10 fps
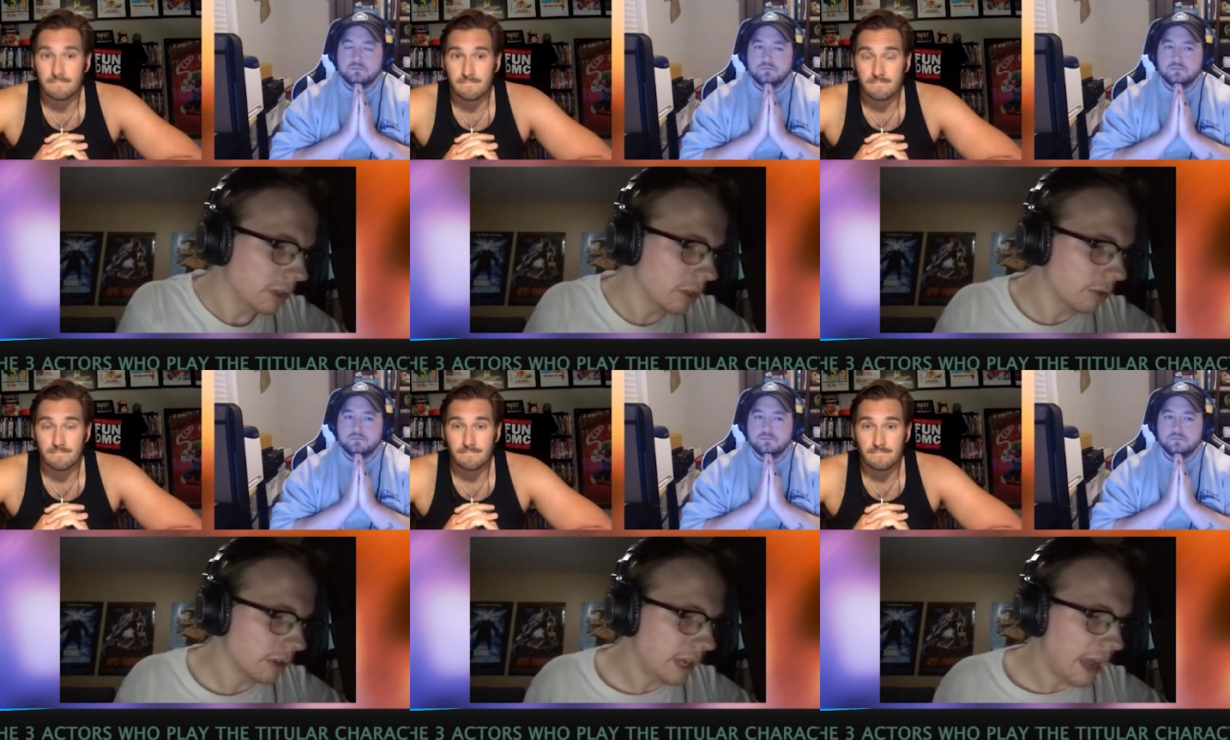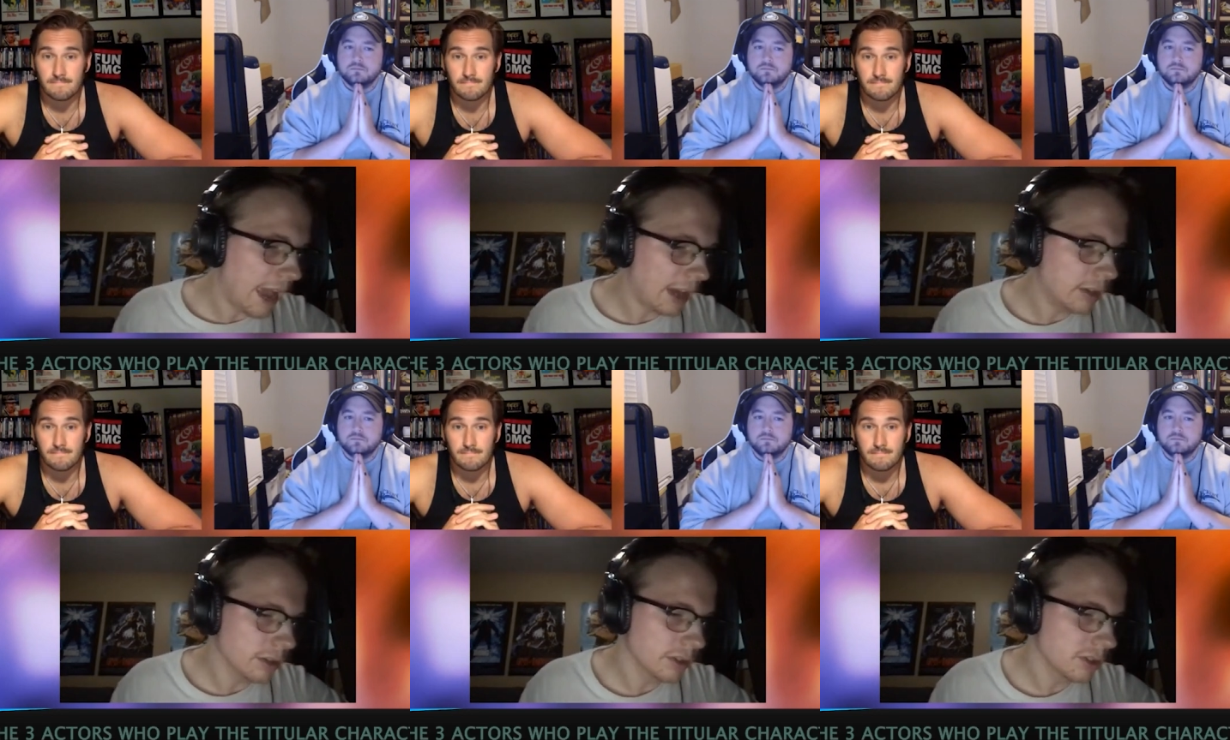Speaker 1: the three
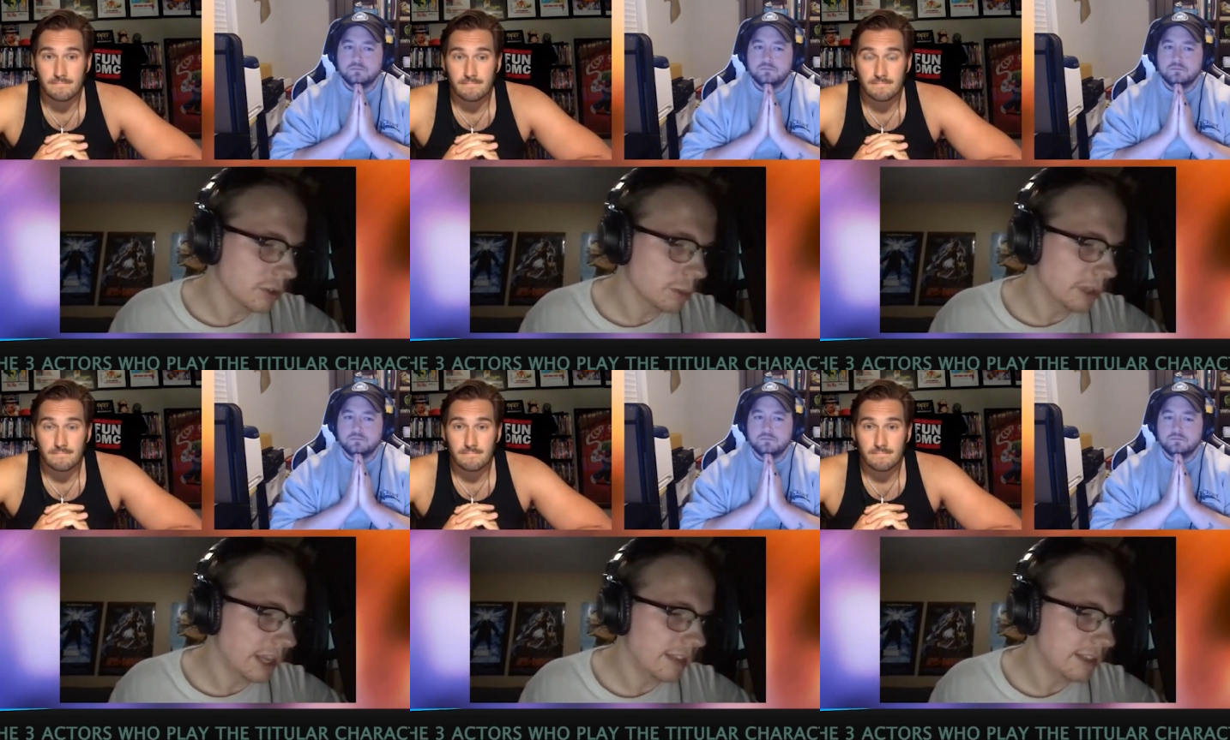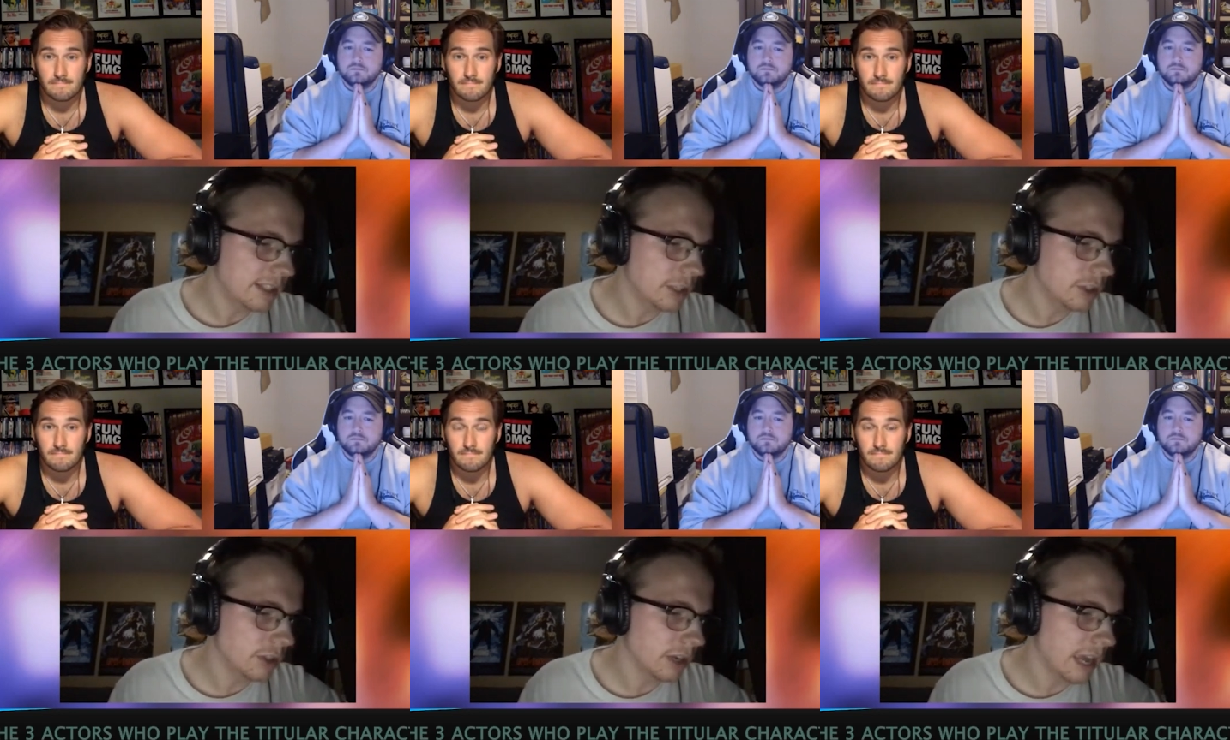actors who play the
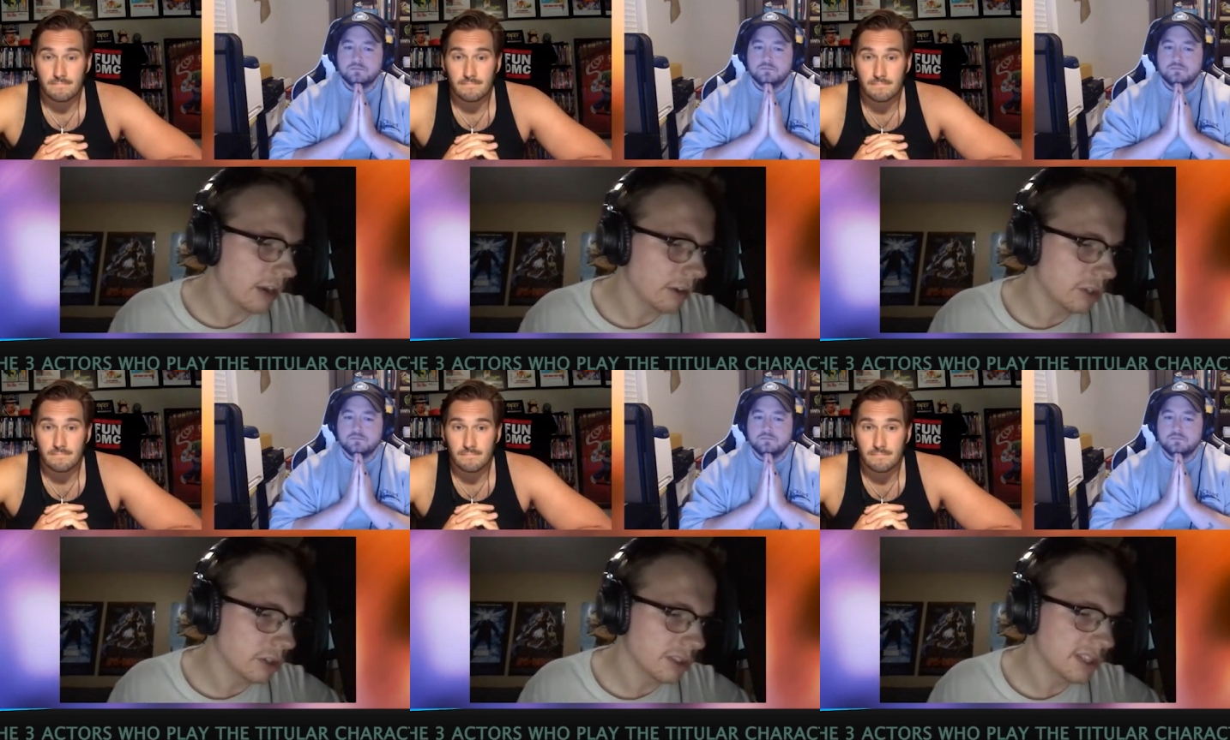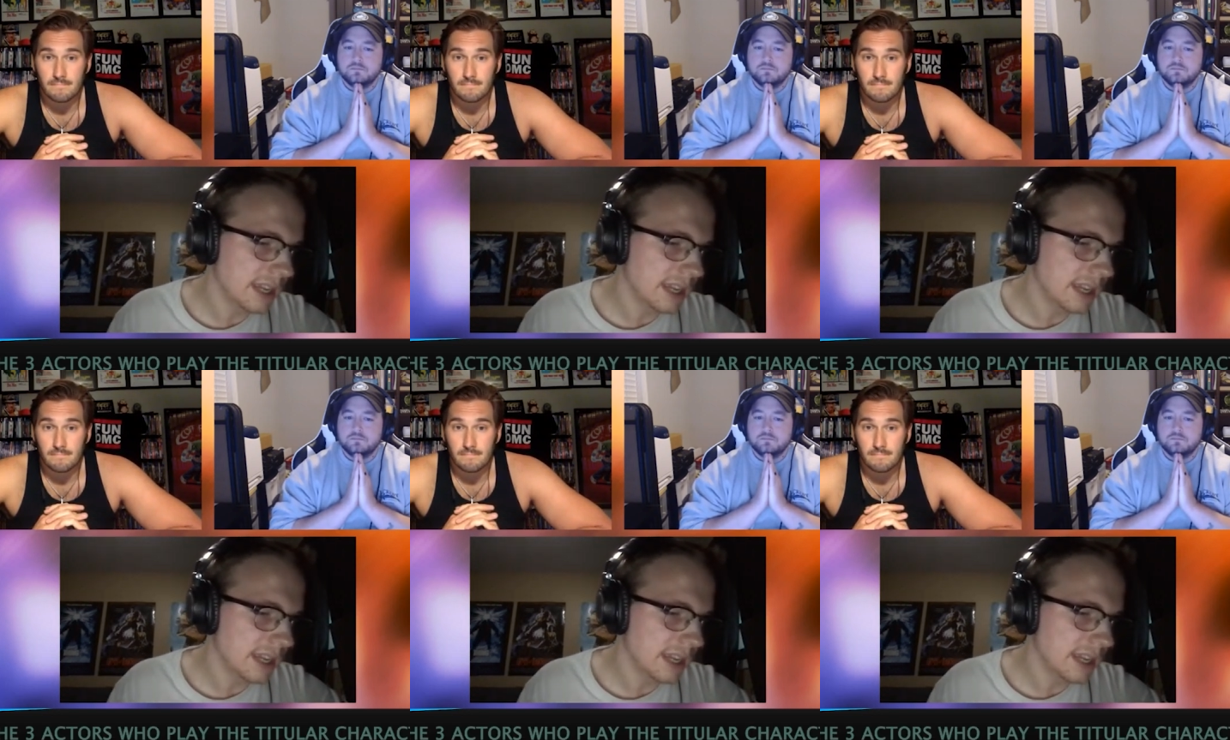titular characters